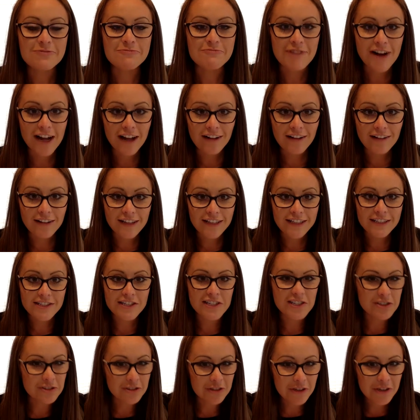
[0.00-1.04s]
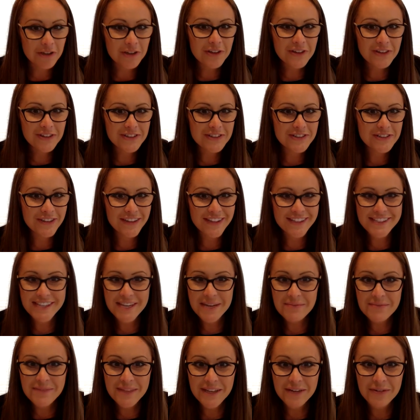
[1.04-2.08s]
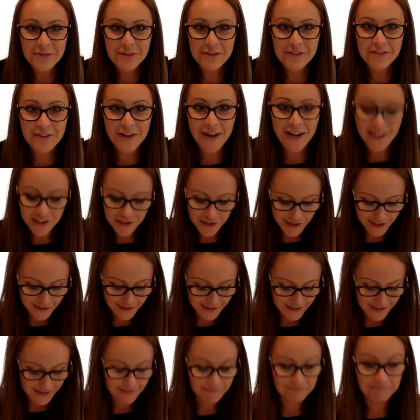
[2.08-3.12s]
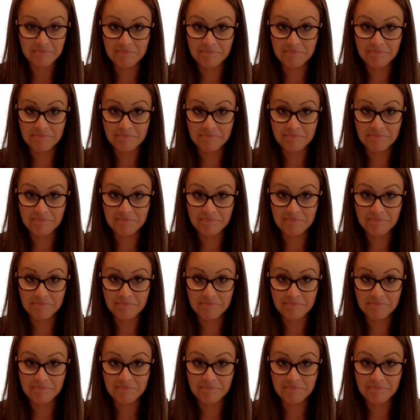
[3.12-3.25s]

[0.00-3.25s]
Well, did you know you could do the same thing with fractions?